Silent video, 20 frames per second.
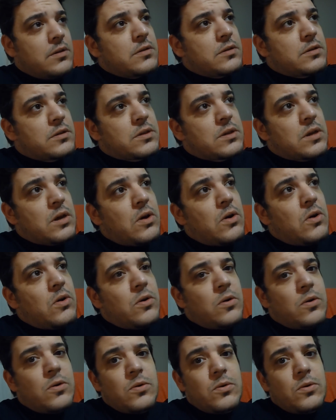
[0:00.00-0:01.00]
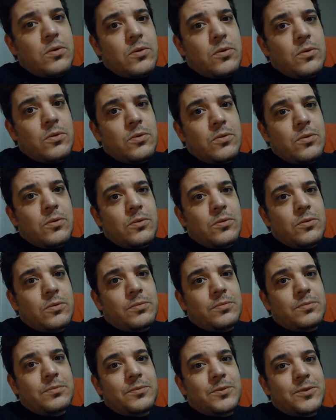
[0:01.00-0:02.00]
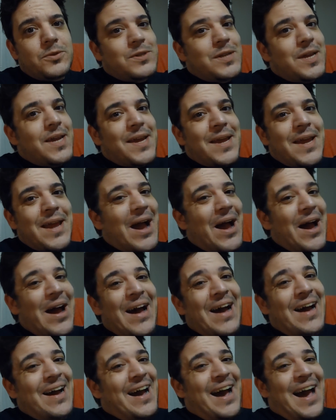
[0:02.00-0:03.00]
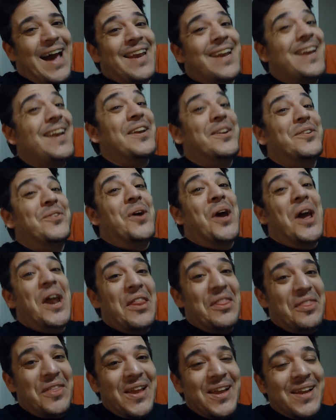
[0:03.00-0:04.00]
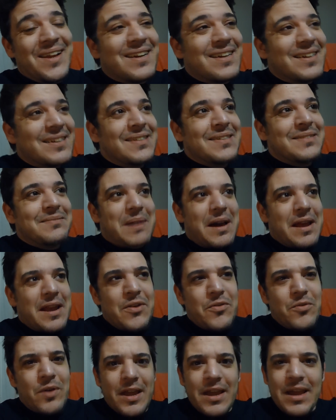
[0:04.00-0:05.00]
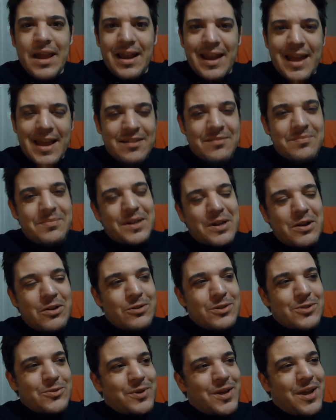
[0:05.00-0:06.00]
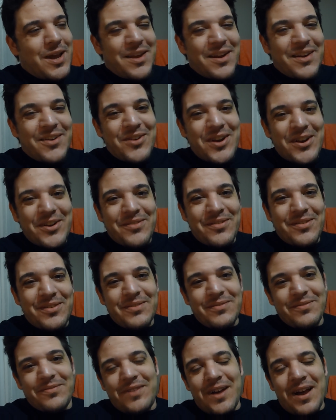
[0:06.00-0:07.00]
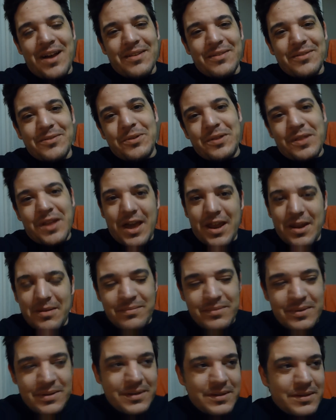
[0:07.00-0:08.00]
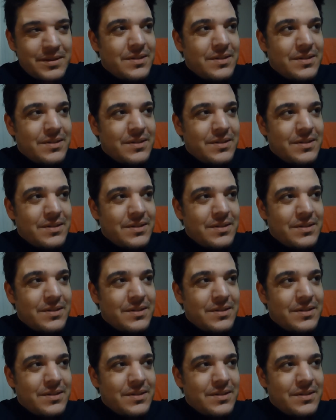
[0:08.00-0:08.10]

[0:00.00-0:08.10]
So today I didn't do anything, but anyway, I liked it because we had a great fun with Adam.